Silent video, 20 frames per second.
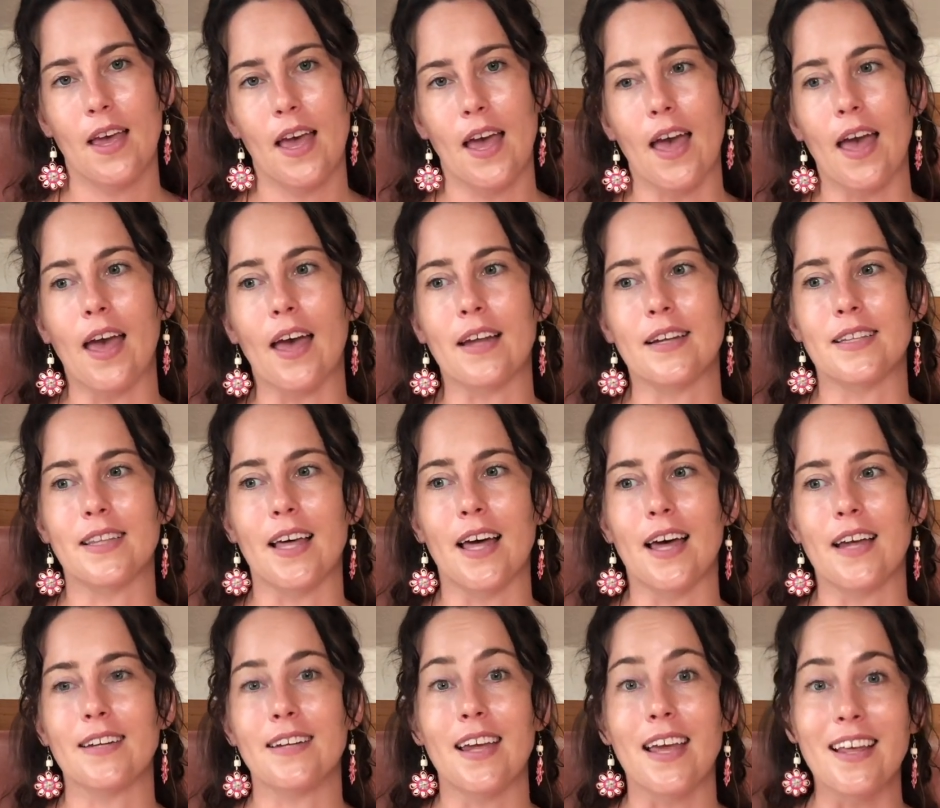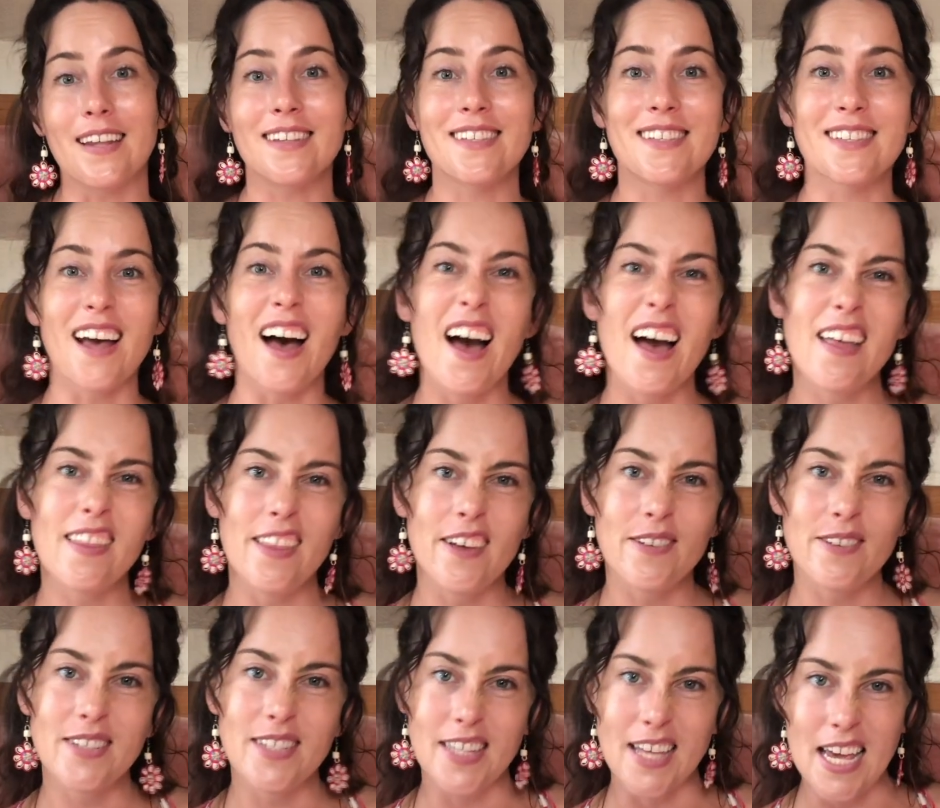And that inside
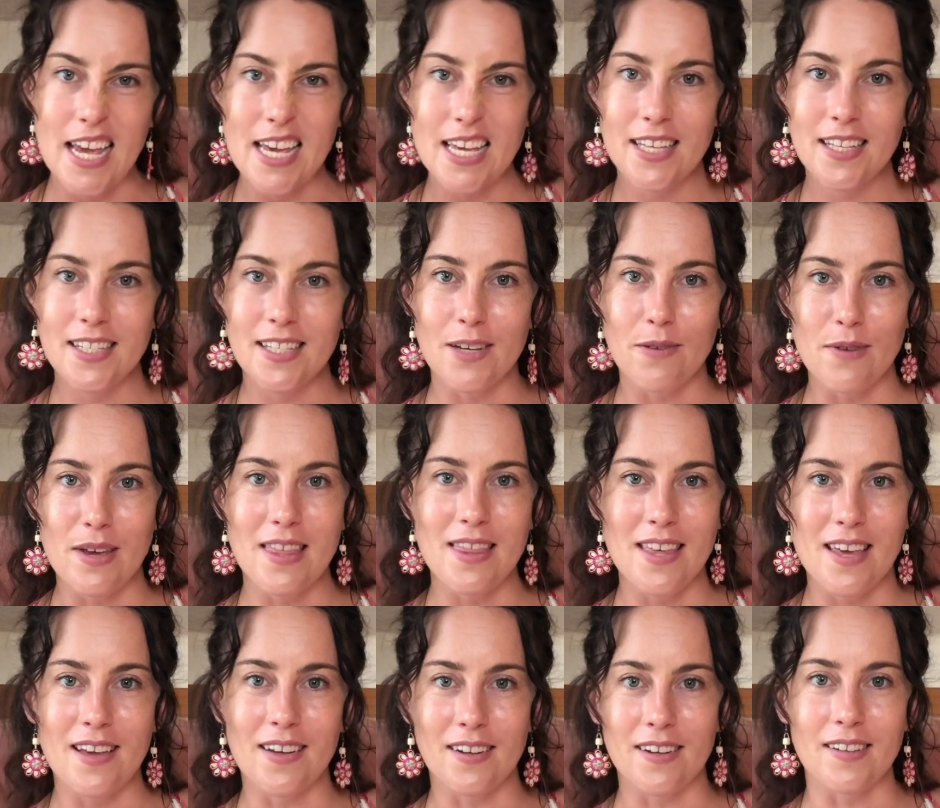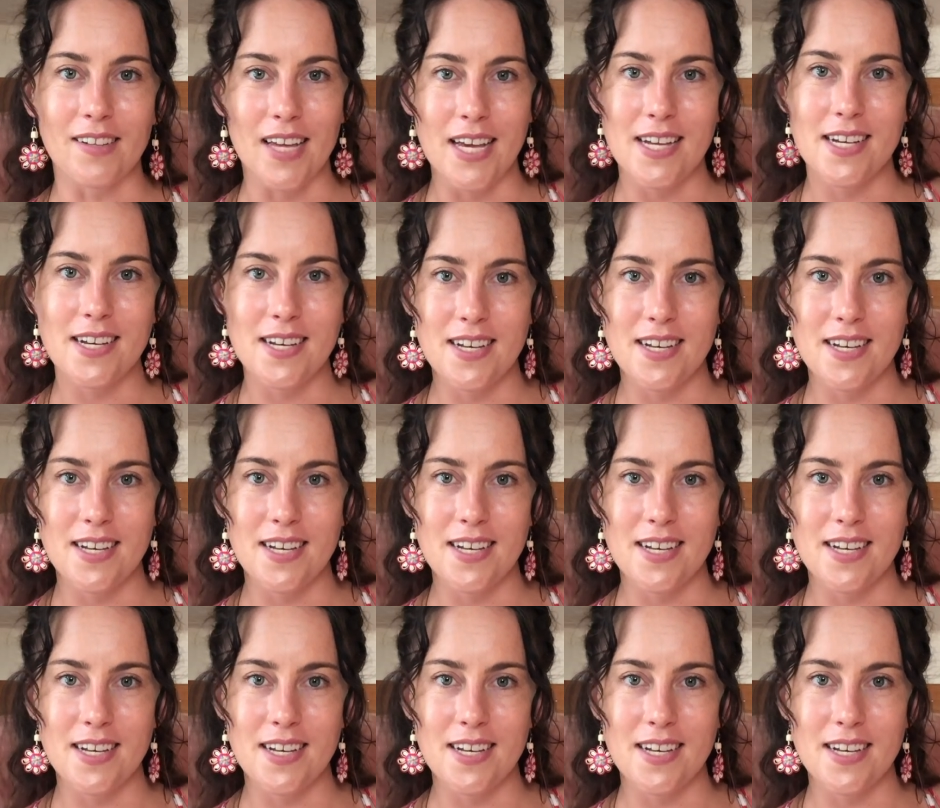those things that we think are like,